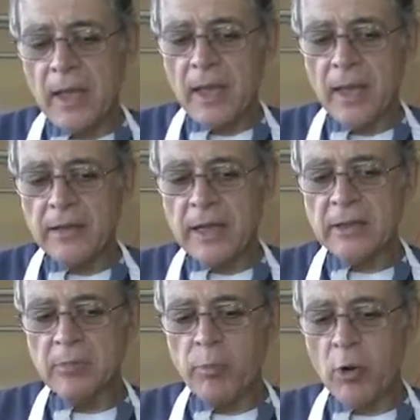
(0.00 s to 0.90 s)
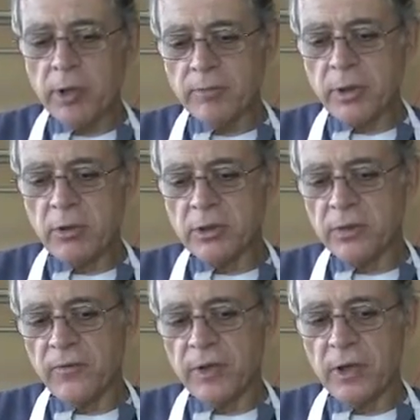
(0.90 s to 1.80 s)
And that's important
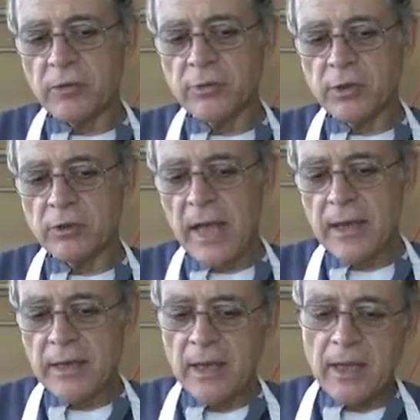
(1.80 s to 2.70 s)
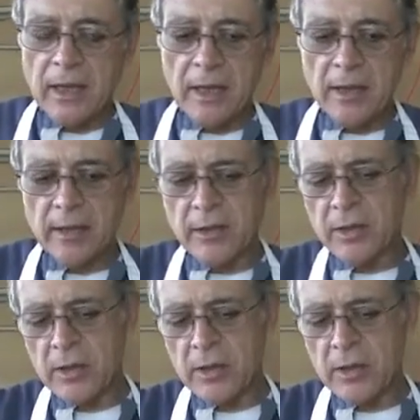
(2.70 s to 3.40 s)
because if you don't do that, uh,